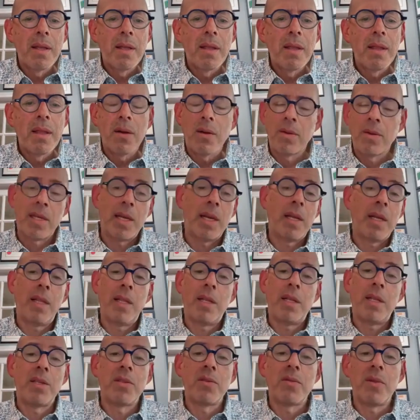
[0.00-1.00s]
Hotel
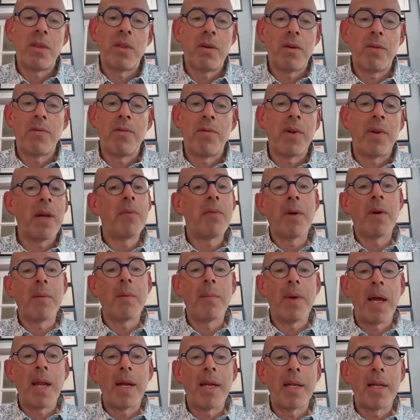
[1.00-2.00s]
industry, they're very well
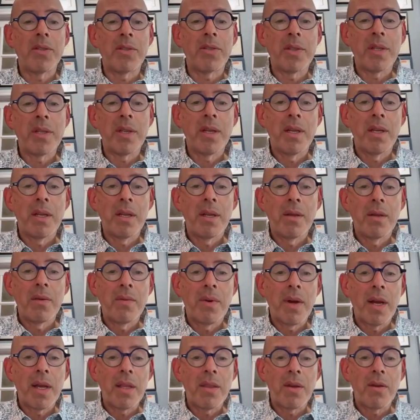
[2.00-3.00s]
managed,
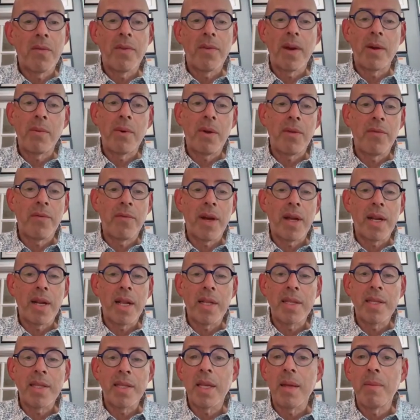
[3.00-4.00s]
right? They're very well
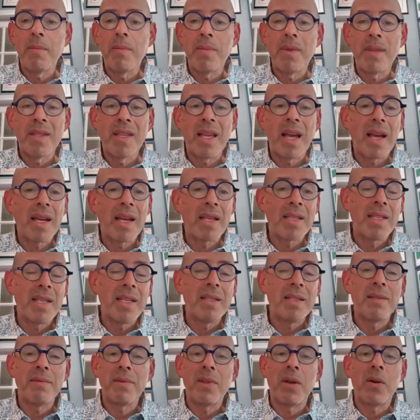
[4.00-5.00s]
financed. Same
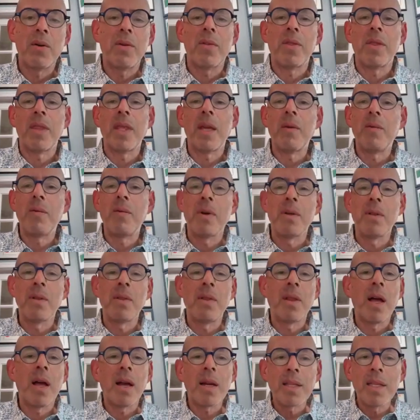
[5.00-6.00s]
taxis, oh, they were
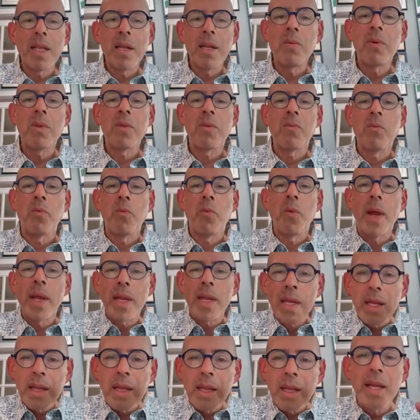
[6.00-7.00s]
locked in with
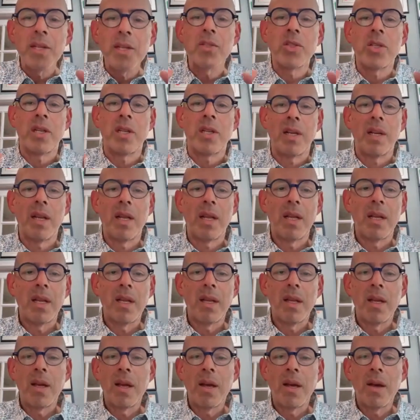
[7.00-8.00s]
regulation,
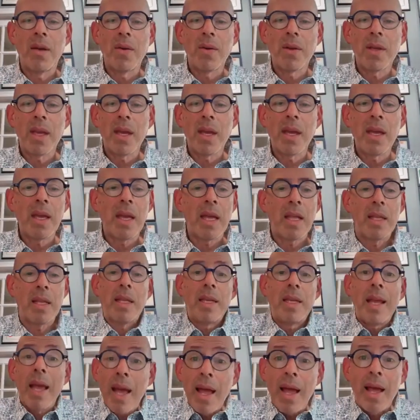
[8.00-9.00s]
okay? And
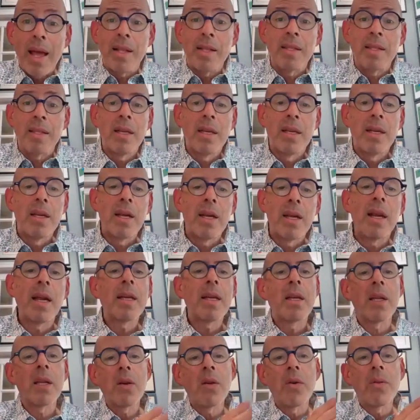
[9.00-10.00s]
yet, and I
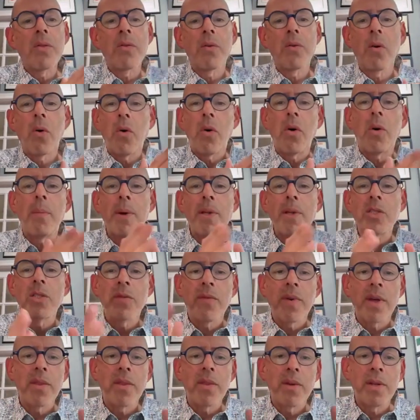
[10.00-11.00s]
could go through a whole bunch of
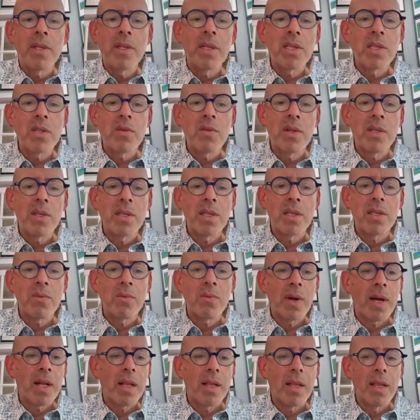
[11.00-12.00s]
other industries as
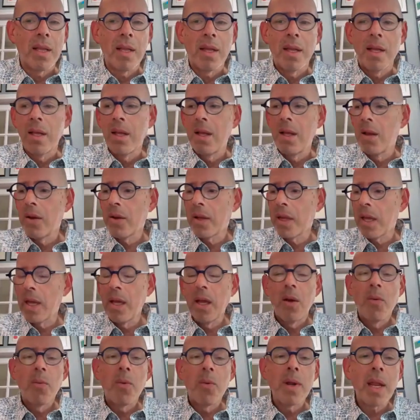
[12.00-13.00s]
well, Okay,
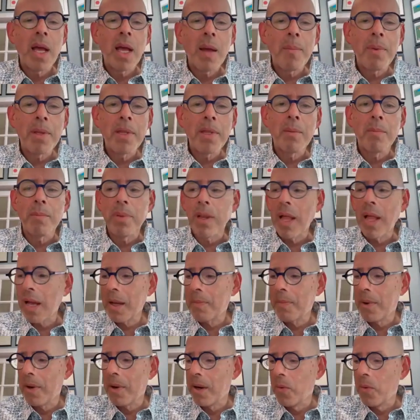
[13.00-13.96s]
what happened to BlackBerry?